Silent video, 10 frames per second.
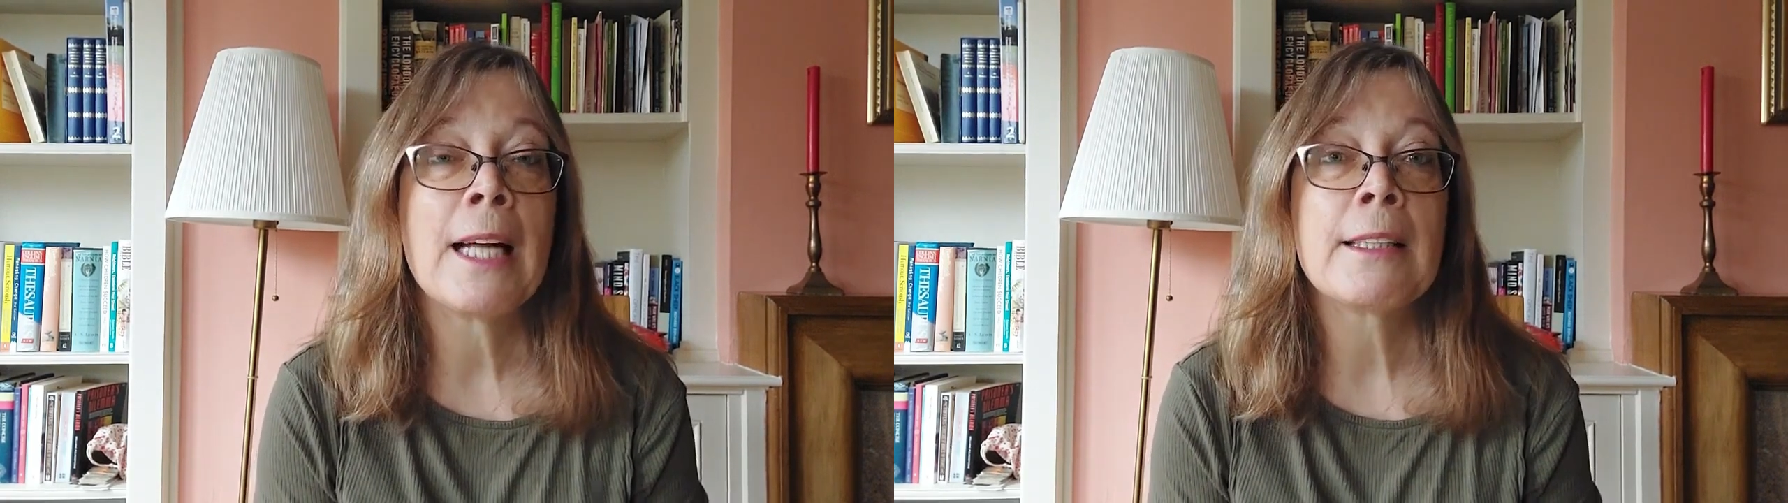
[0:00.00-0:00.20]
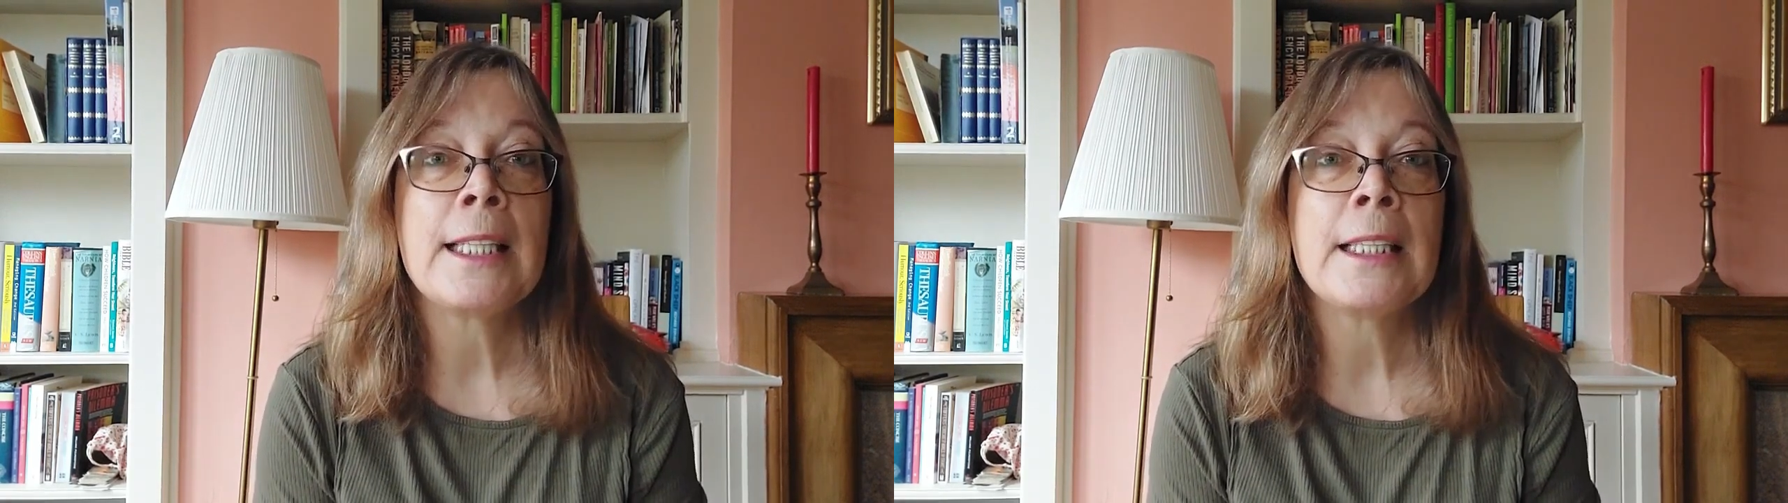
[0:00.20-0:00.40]

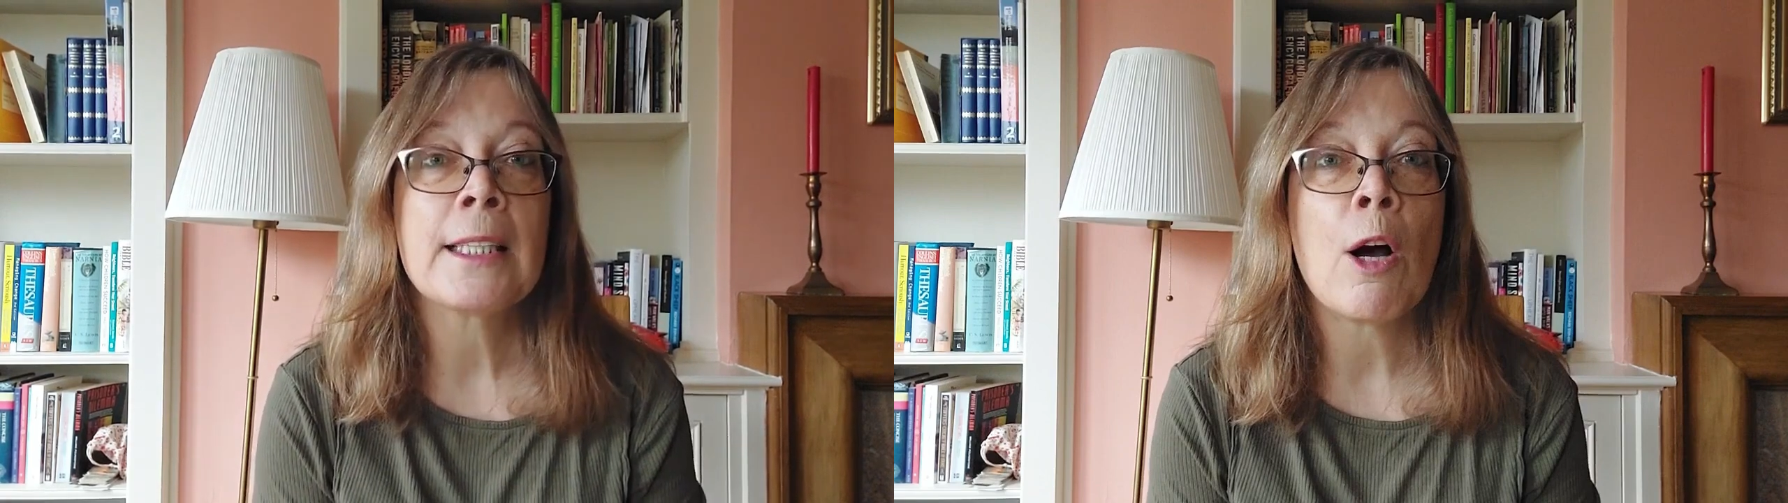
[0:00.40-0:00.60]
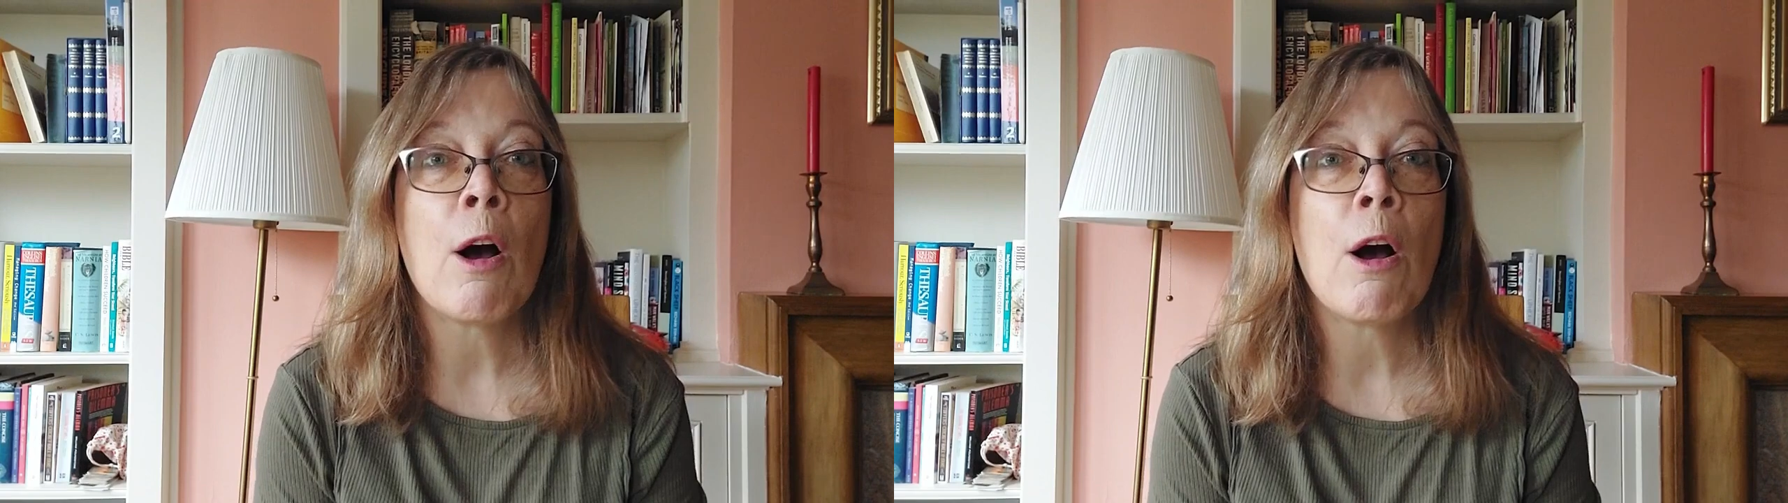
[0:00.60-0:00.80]
and these
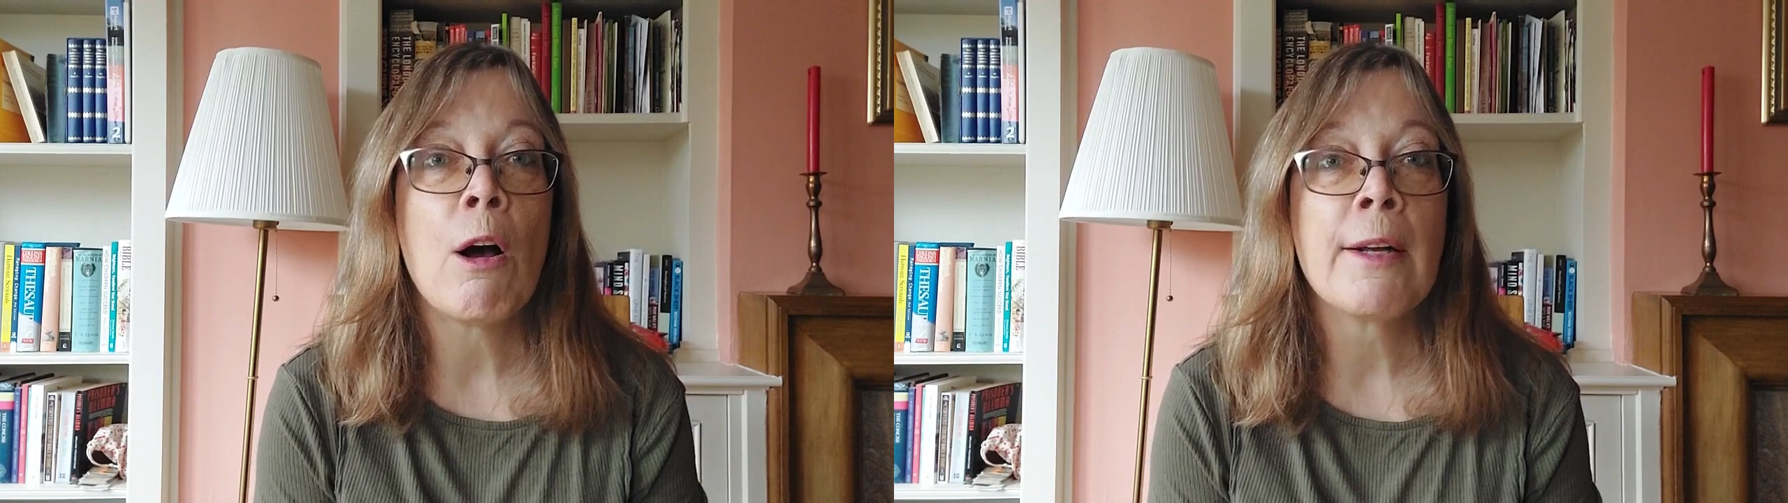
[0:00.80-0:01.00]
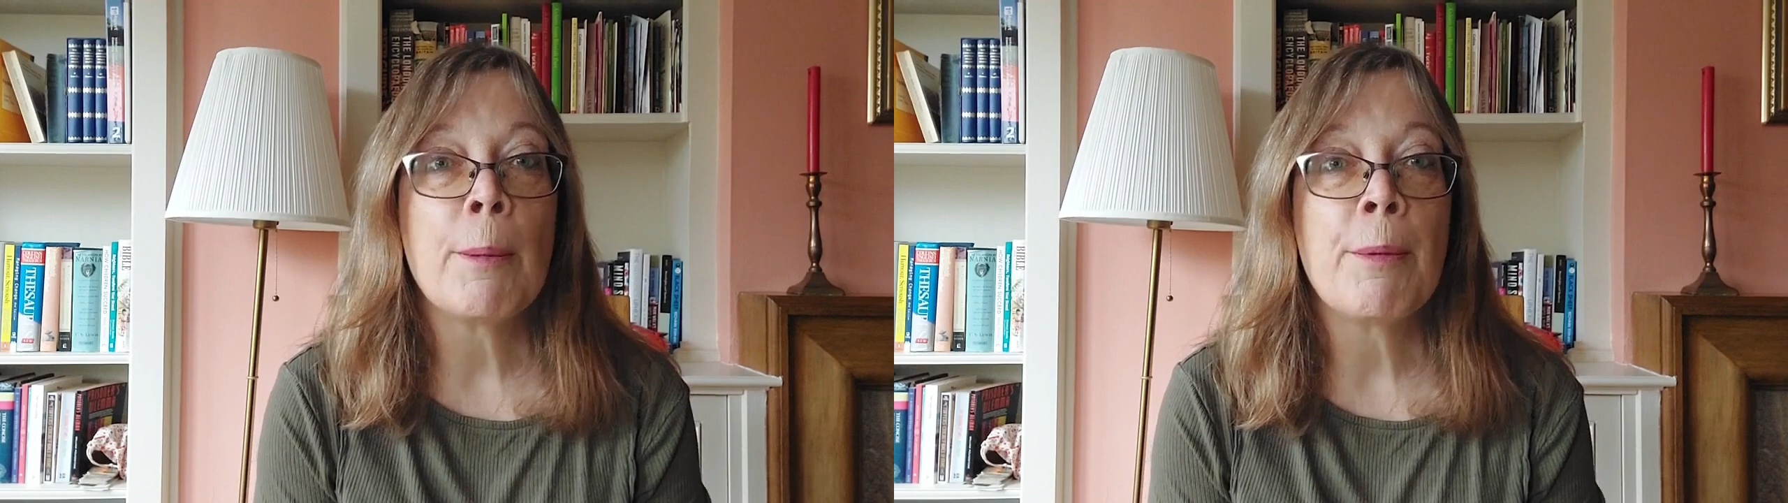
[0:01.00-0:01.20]

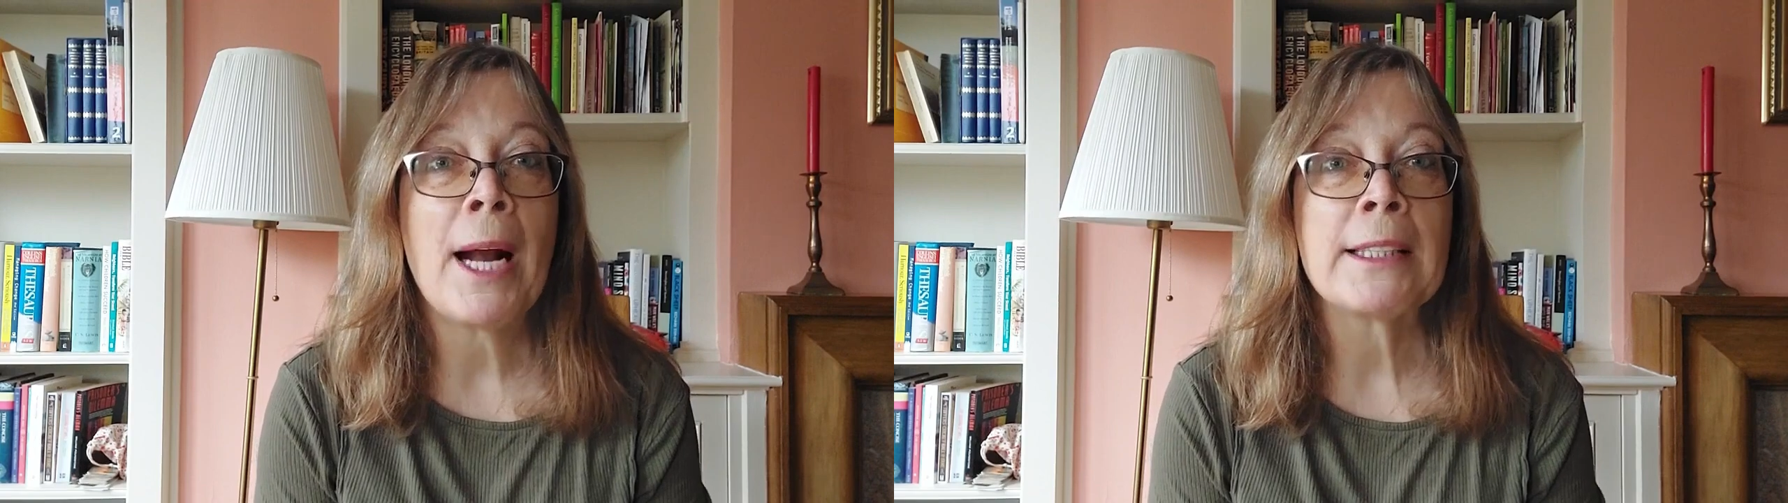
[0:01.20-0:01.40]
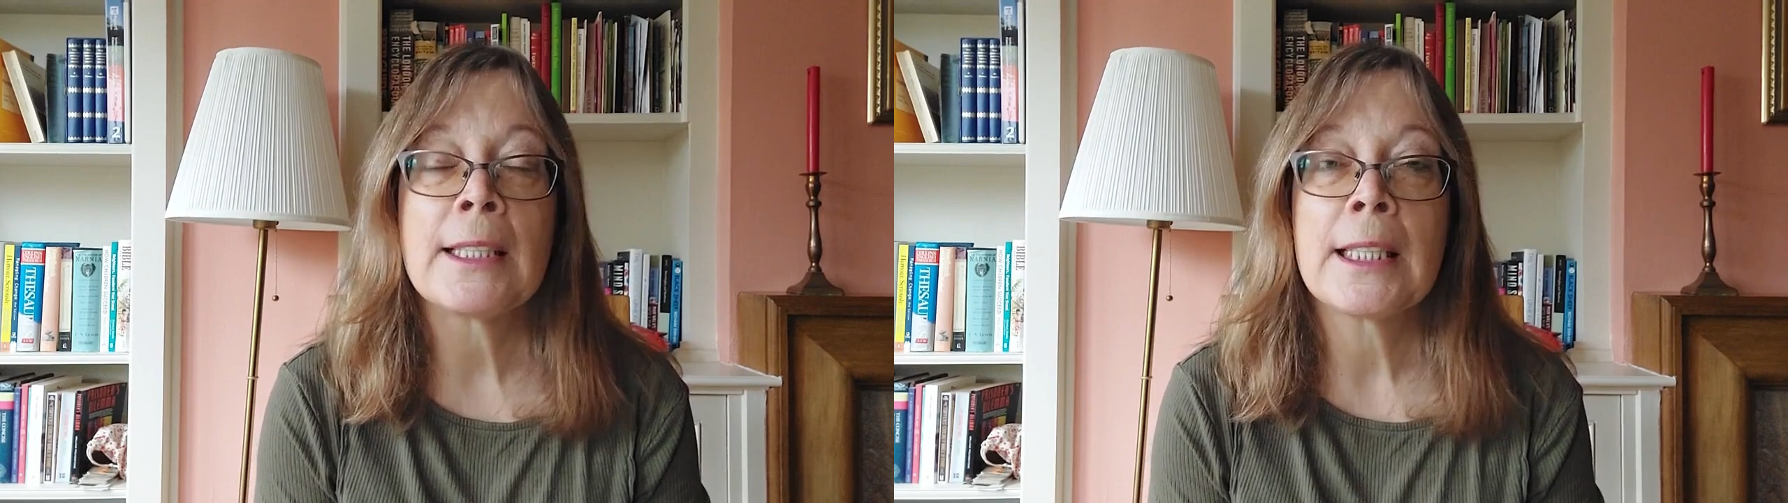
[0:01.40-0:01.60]
are
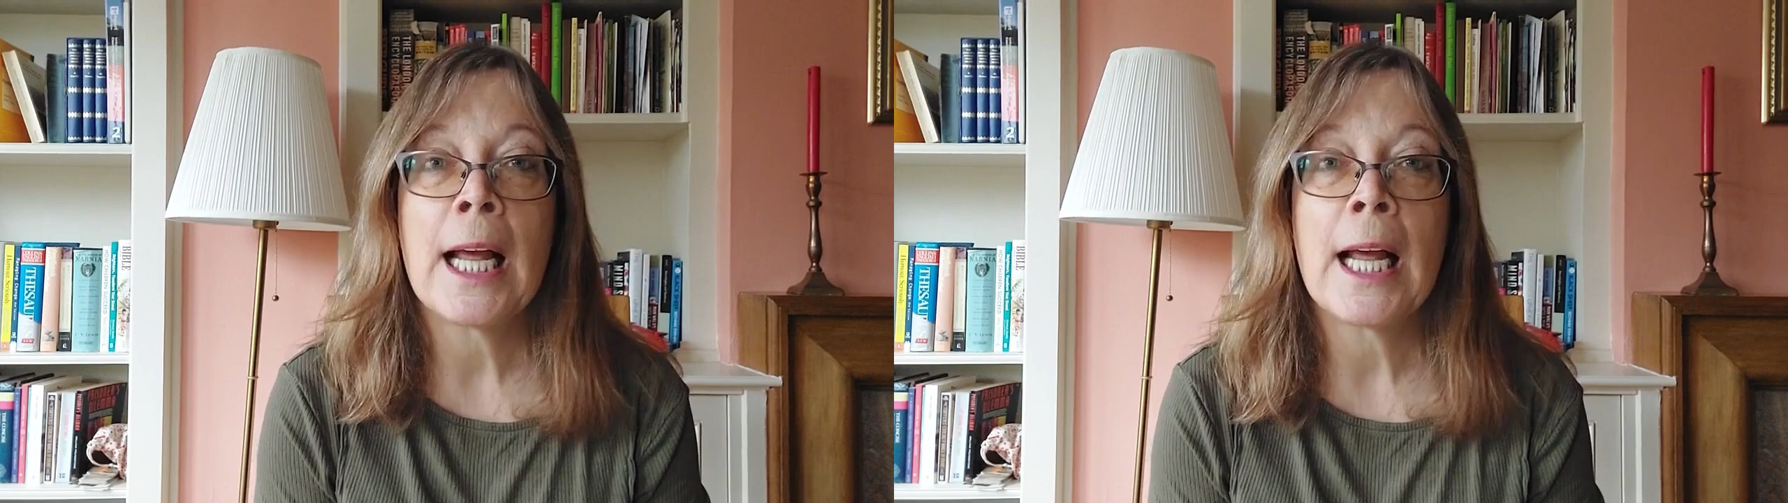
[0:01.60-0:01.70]
repressed